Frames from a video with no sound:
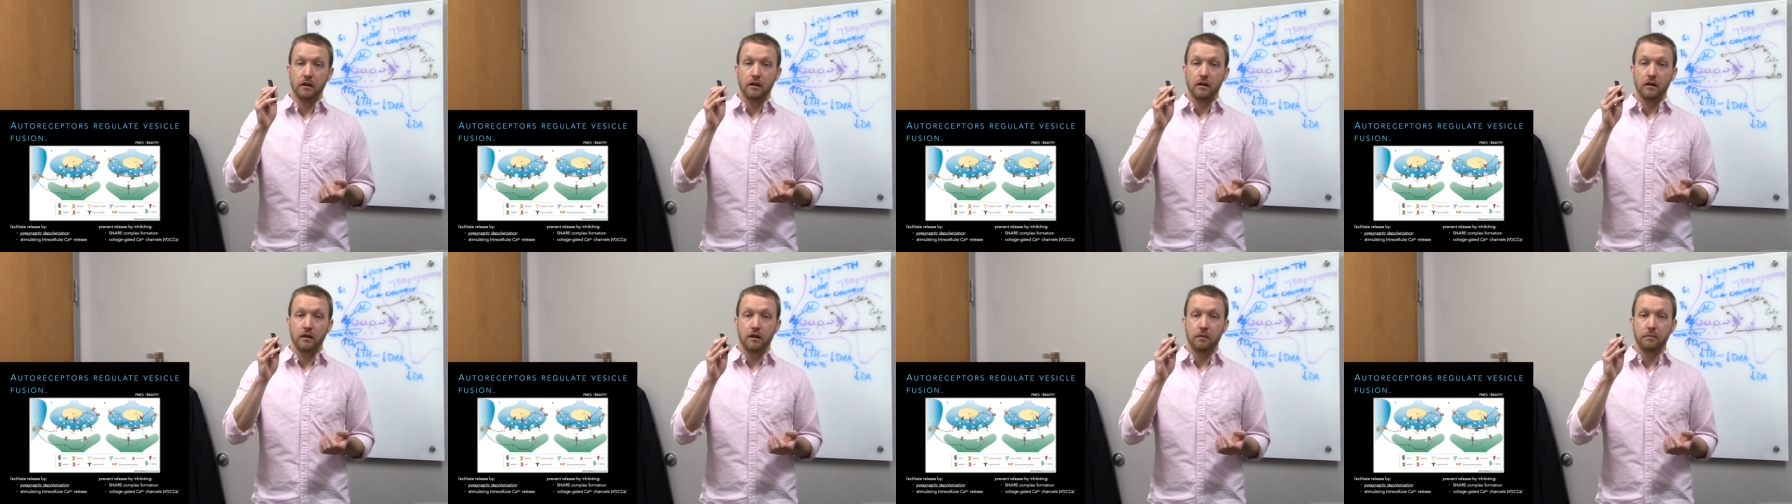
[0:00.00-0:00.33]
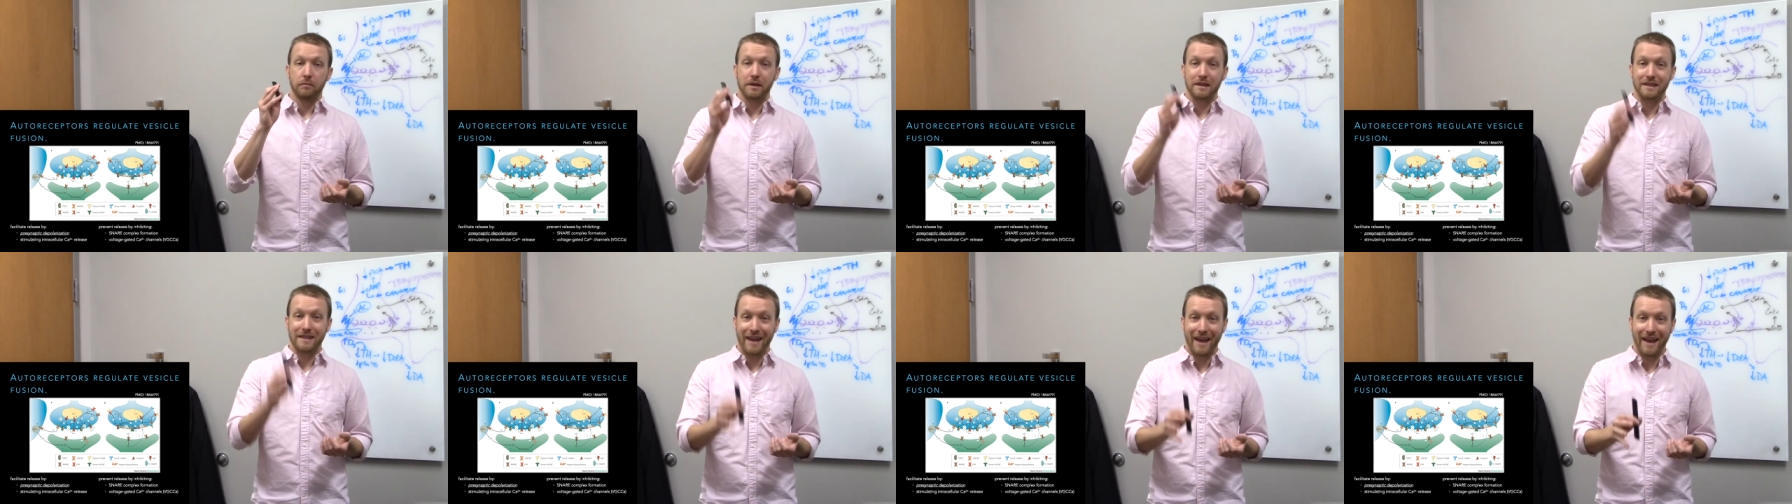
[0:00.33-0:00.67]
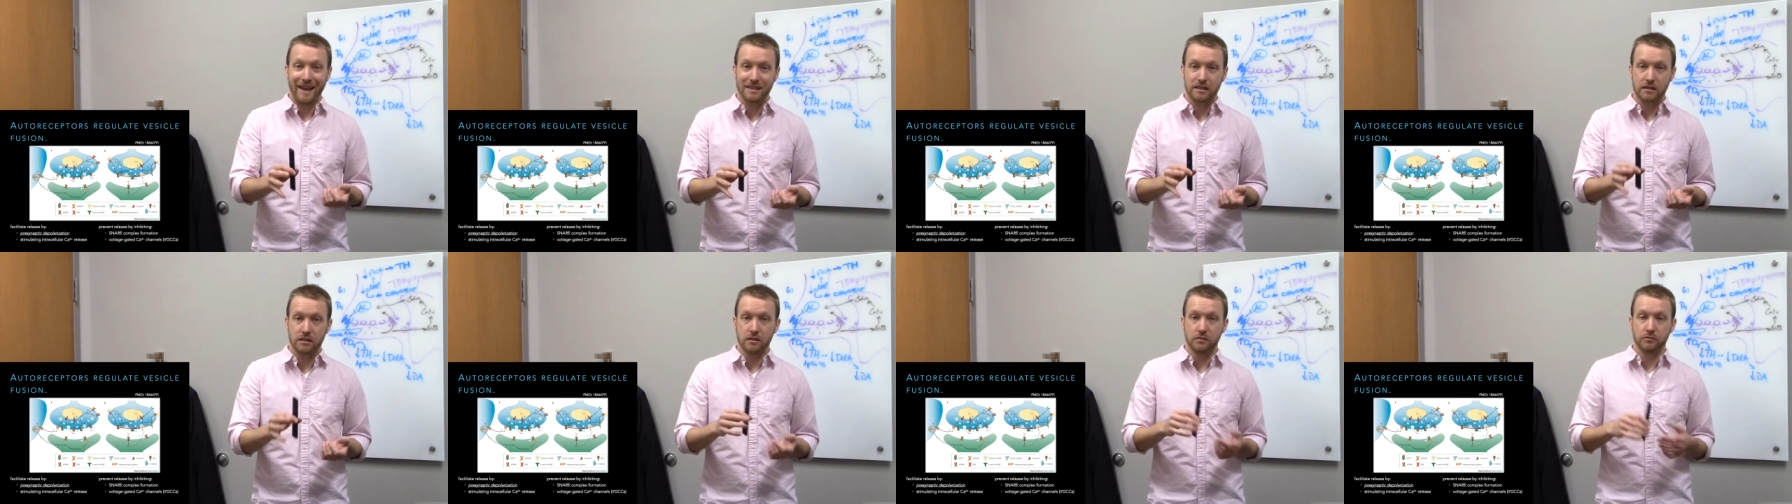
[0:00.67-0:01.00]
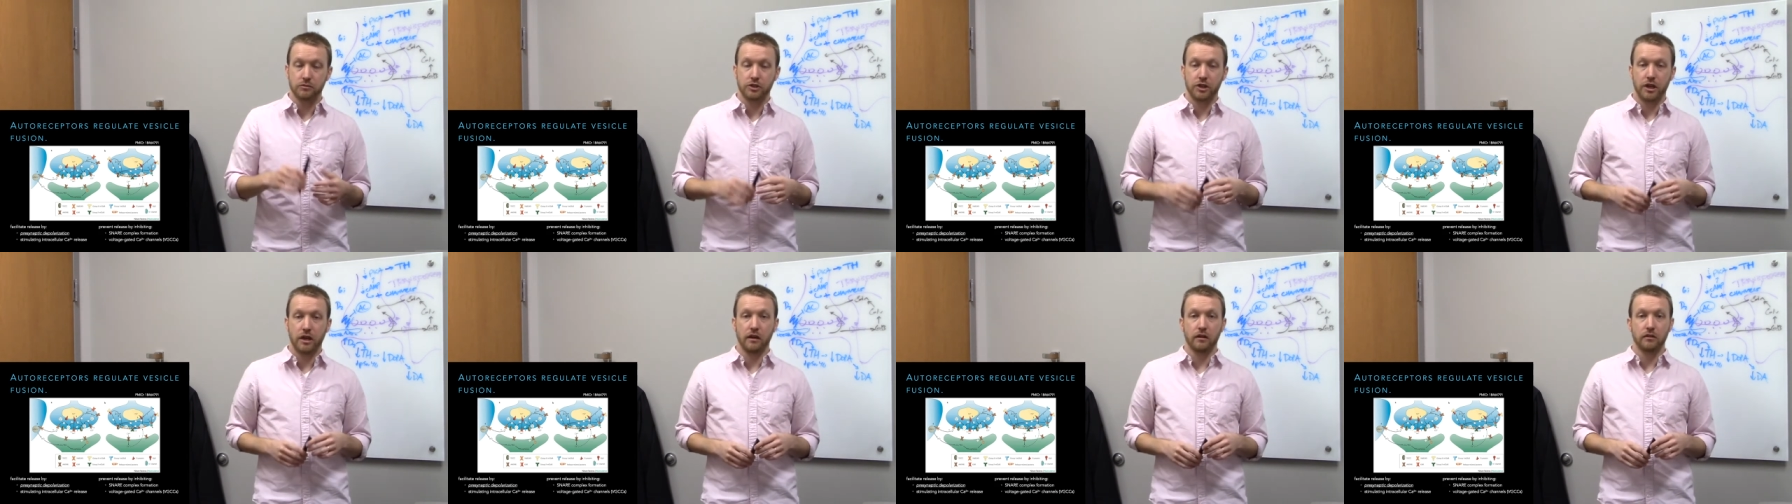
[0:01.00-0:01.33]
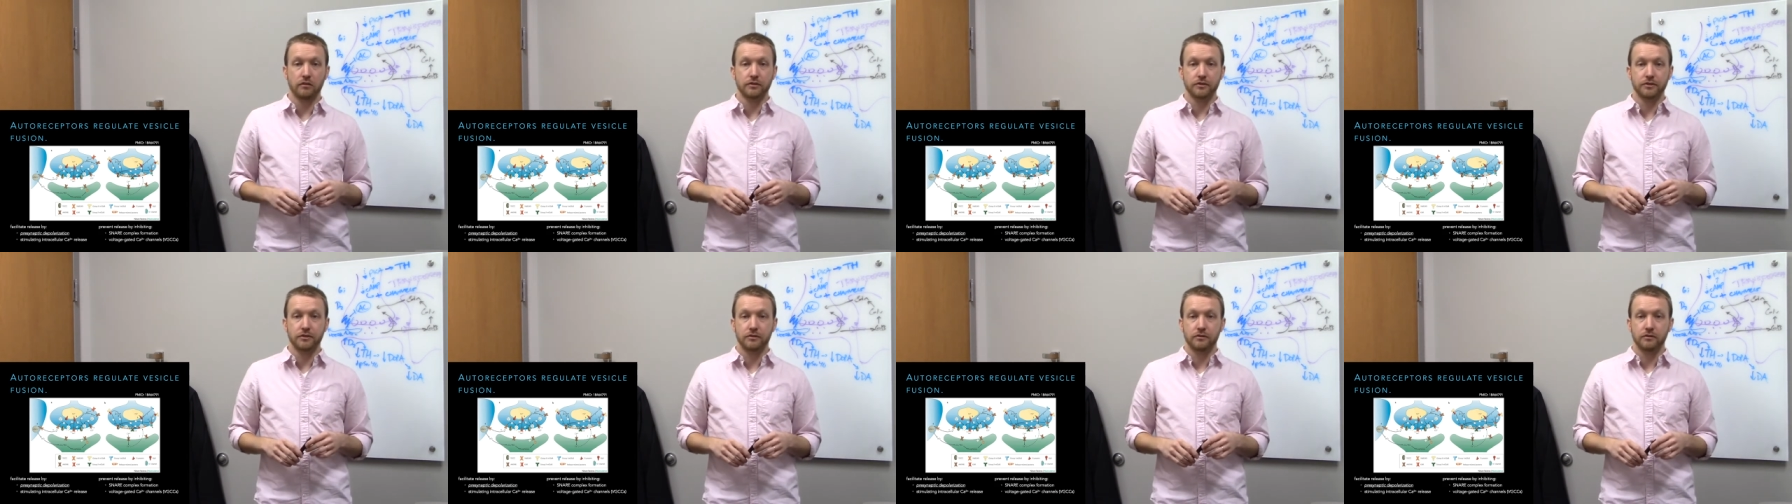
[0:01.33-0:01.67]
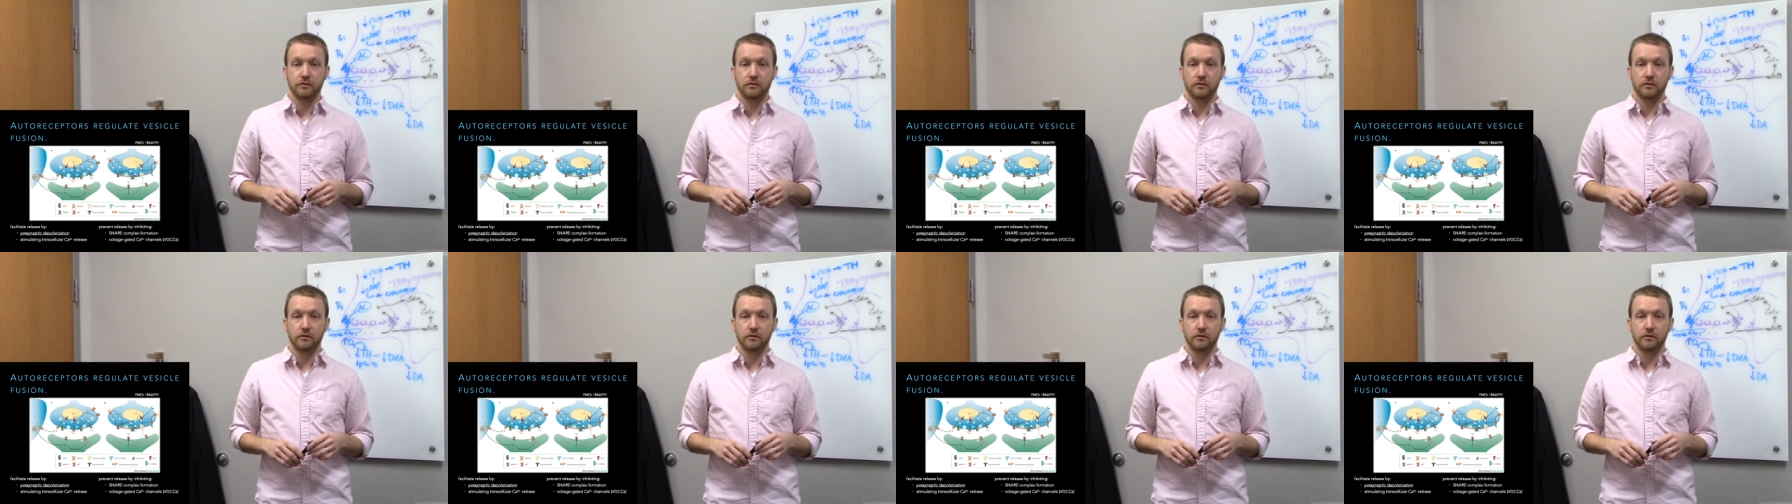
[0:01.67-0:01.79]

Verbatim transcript: uh, potassium channels,